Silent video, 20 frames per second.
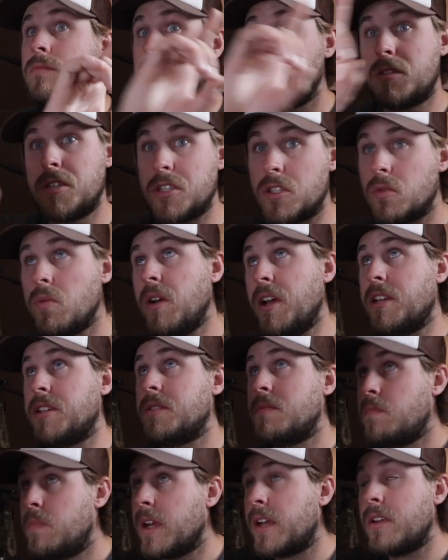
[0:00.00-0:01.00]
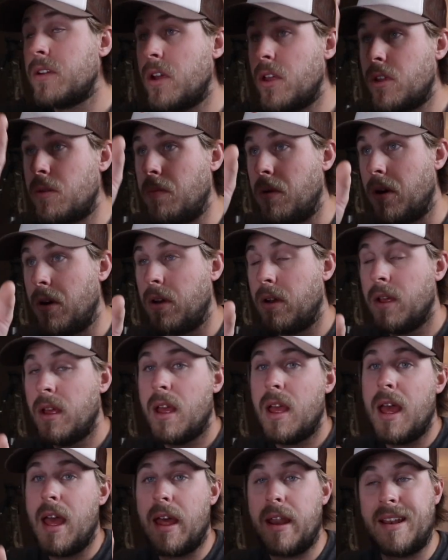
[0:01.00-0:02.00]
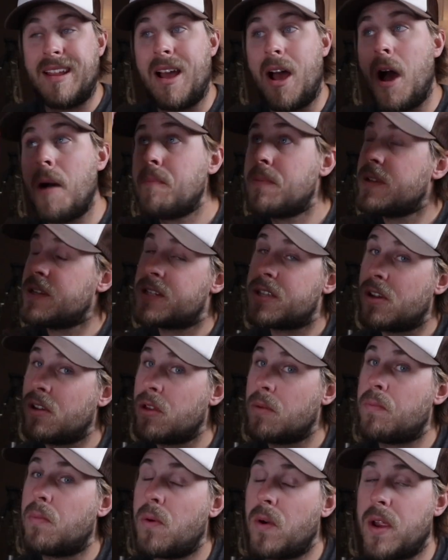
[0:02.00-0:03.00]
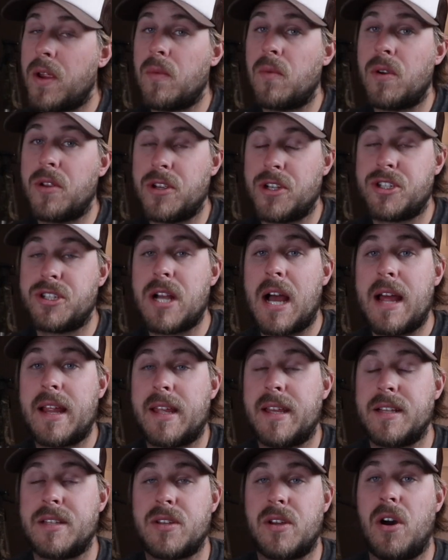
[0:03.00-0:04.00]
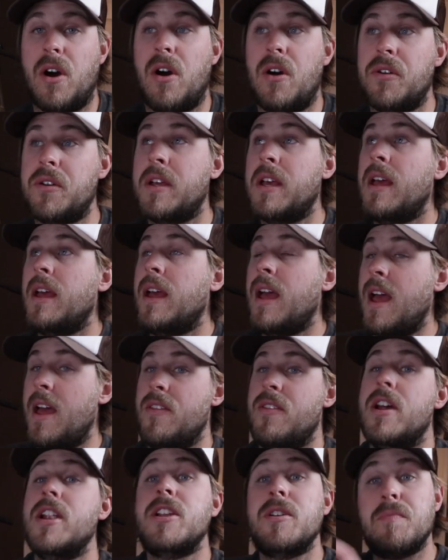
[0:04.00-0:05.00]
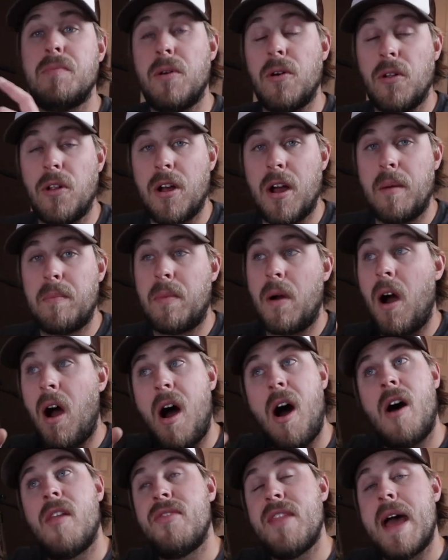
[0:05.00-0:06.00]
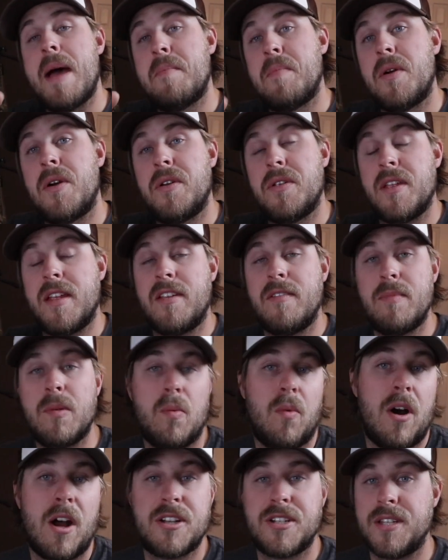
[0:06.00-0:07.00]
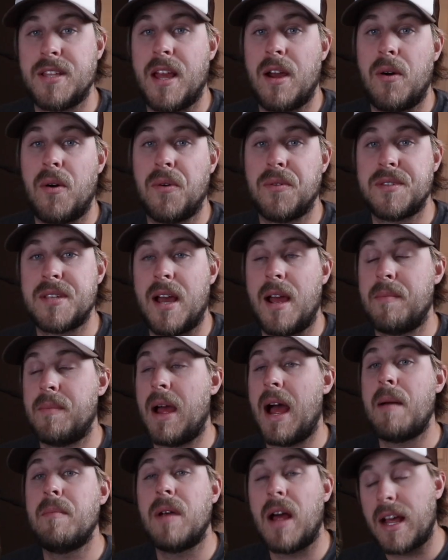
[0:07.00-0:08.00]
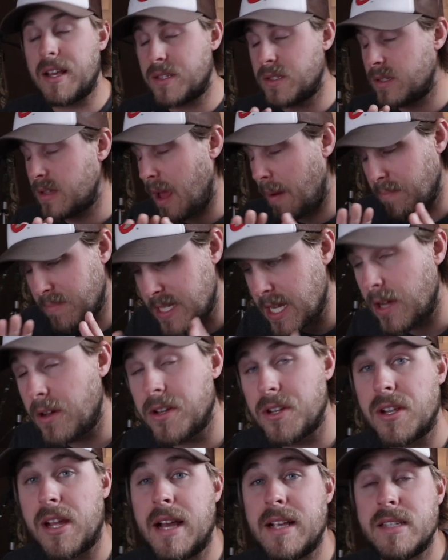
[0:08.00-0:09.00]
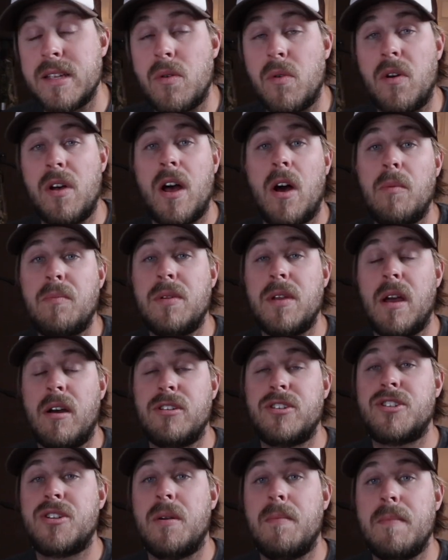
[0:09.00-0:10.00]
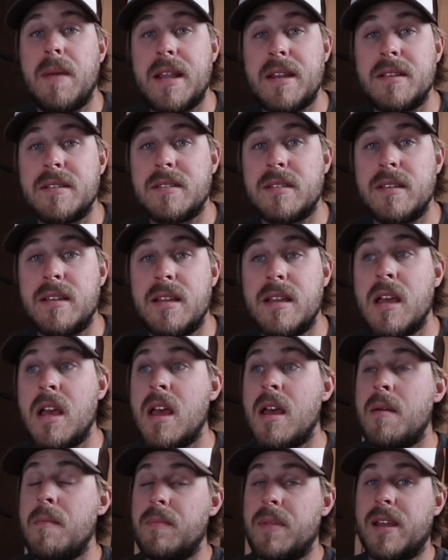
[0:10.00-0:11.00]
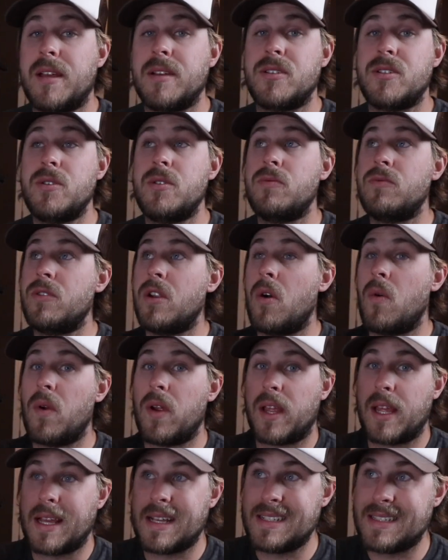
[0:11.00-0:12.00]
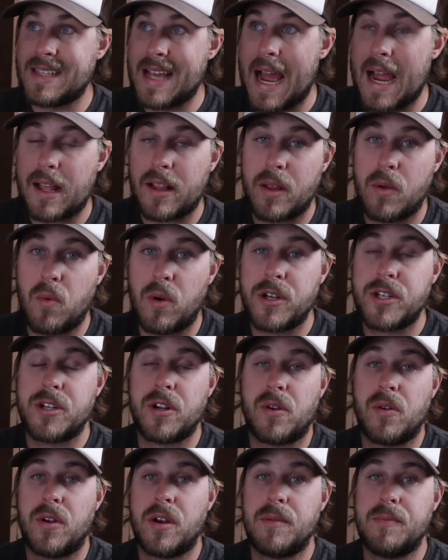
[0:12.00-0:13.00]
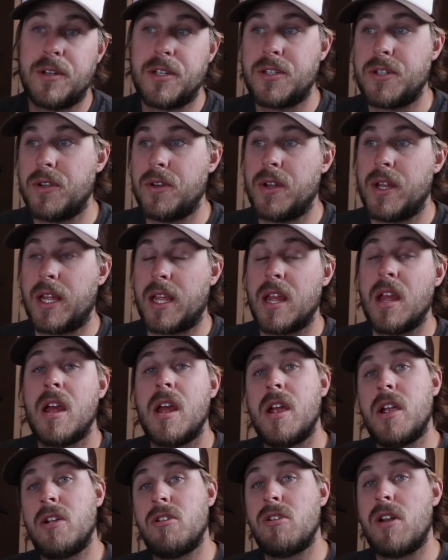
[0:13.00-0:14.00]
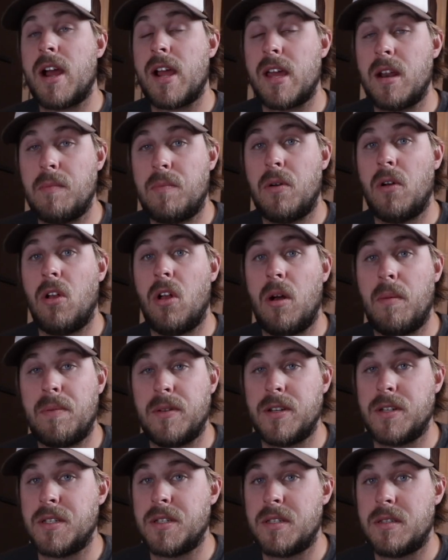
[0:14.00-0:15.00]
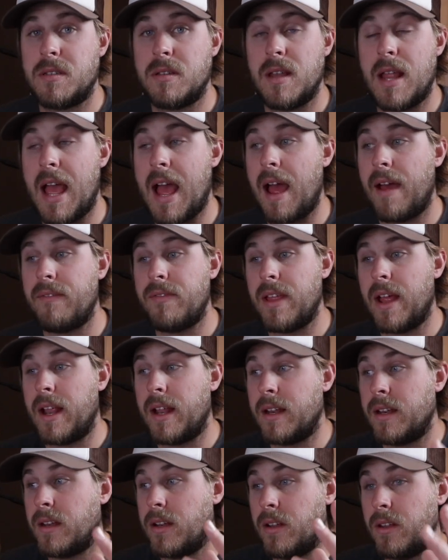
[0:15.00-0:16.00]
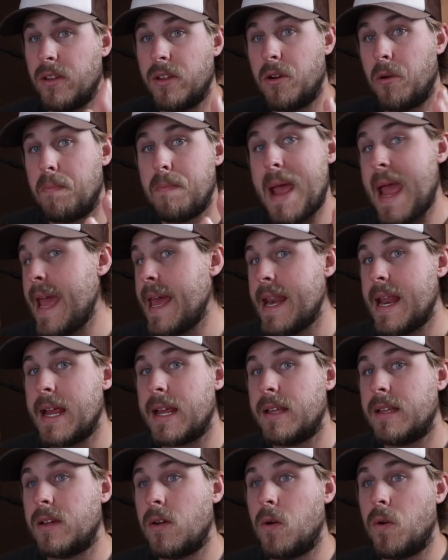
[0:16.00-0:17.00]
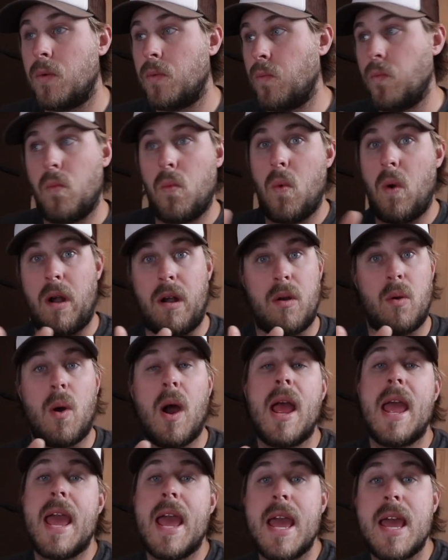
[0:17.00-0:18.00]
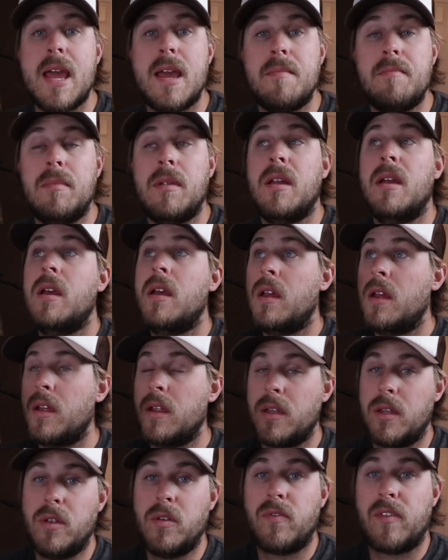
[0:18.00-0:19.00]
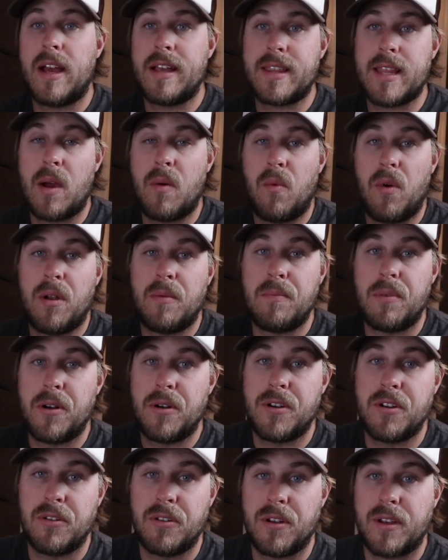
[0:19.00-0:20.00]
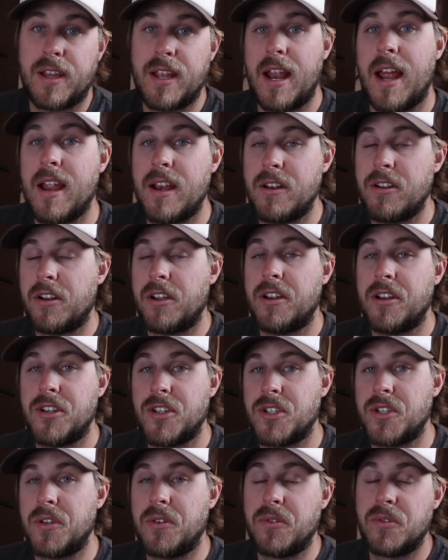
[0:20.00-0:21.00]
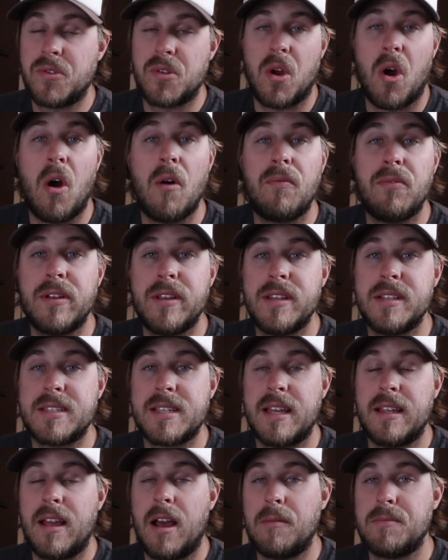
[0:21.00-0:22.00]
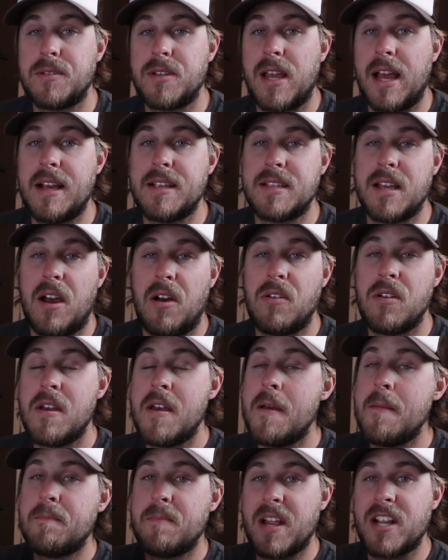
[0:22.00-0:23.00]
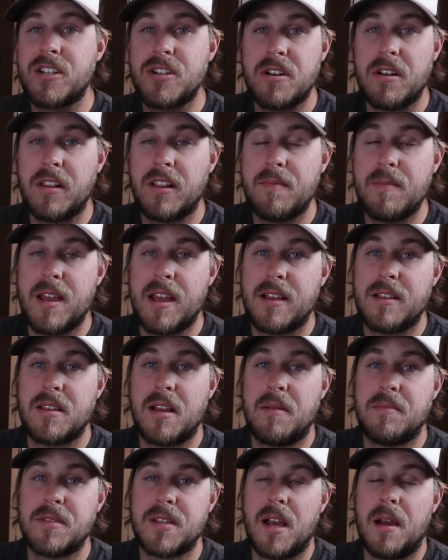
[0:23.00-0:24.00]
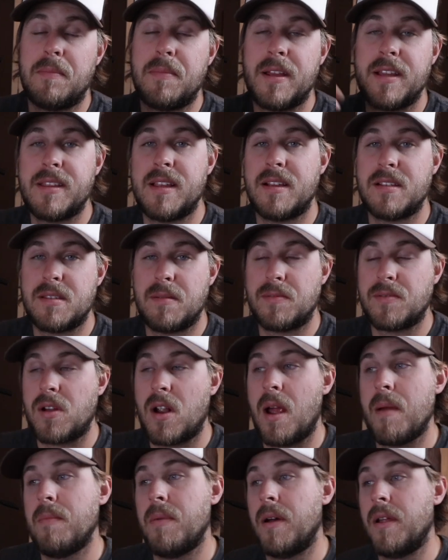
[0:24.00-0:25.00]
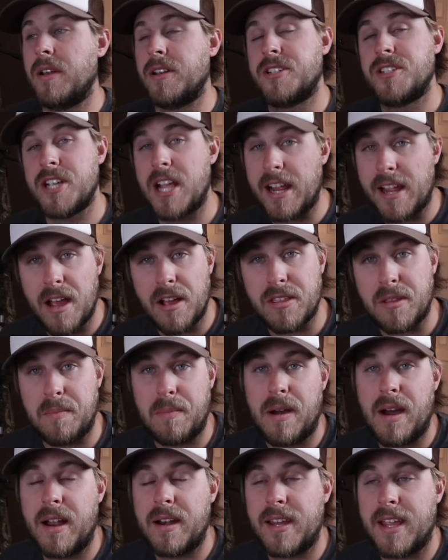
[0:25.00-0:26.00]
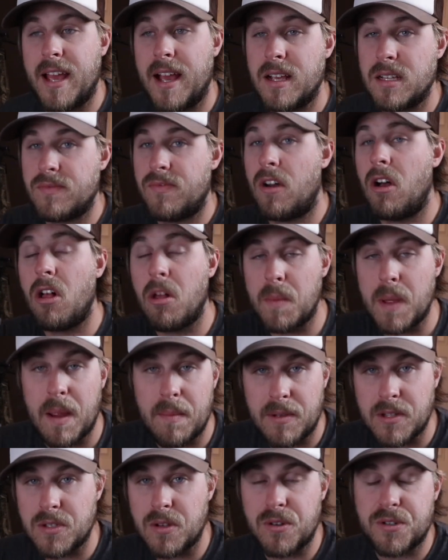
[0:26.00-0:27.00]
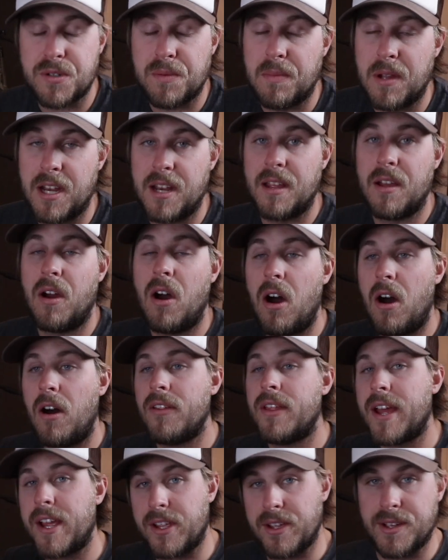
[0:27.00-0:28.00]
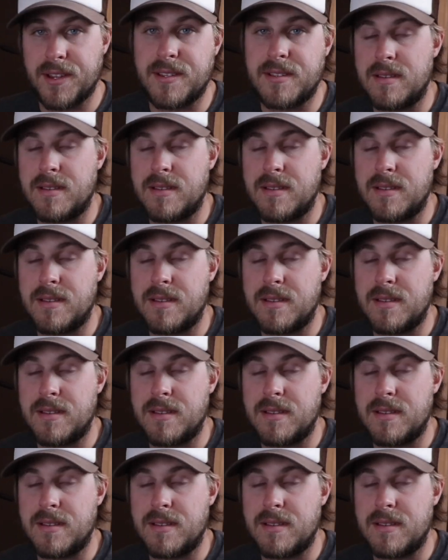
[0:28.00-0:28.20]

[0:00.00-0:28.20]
just switch, pick another bird. And up until the point where the shot gets called, and then you pull up on that bird that you've been watching that whole time. I'm, I, I'm telling you guys, it will help you out tremendously, because you knowing exactly what you're going to be shooting, you're not gonna pull up and just have that little panic going, where do I aim? you've got that one bird you're looking at and you're gonna shoot. So hopefully this helps you guys out. Make sure to leave me a thumbs up, hit that subscribe button, check out the podcast, follow me on my social media, all that good